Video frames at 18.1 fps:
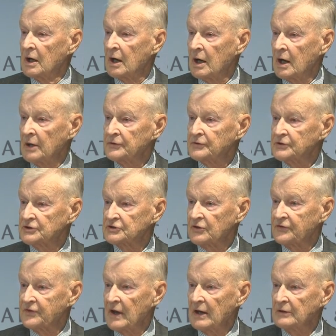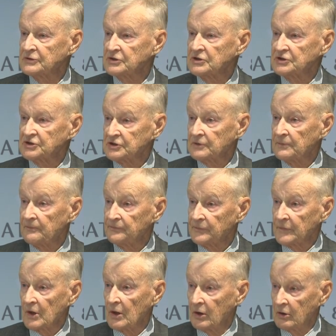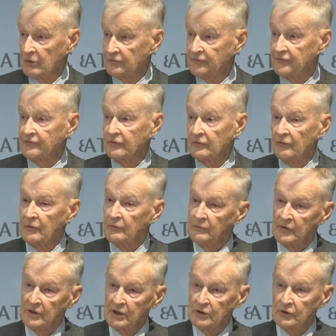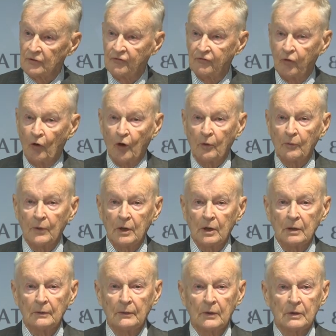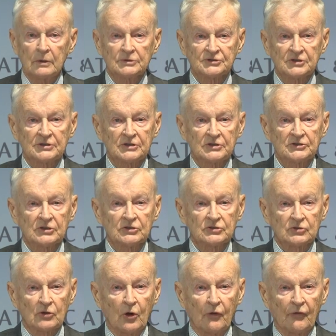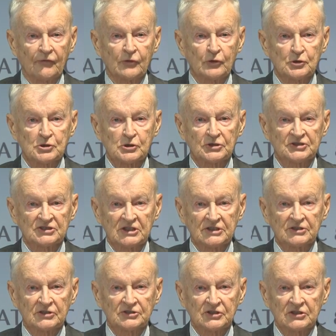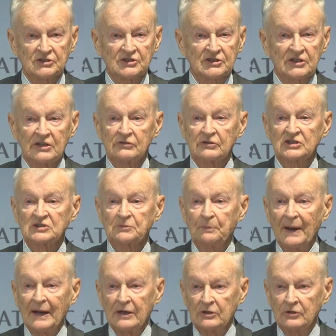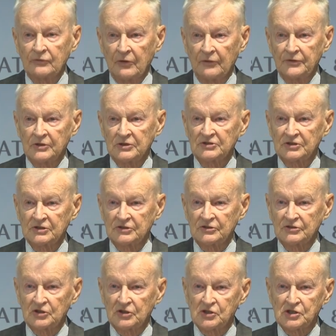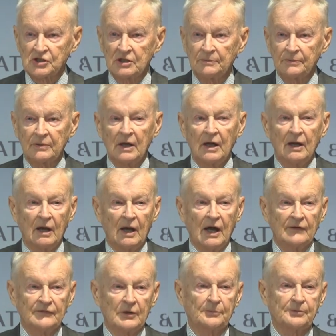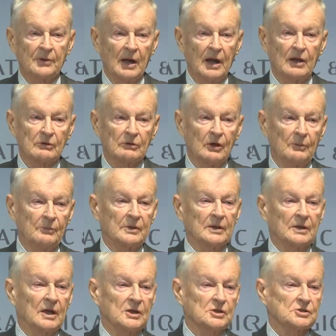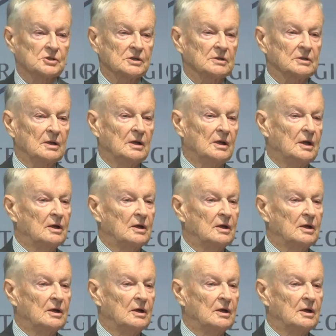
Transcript: hundreds of thousands of either former citizens or future citizens, irrespective of their citizenship, have a prior obligation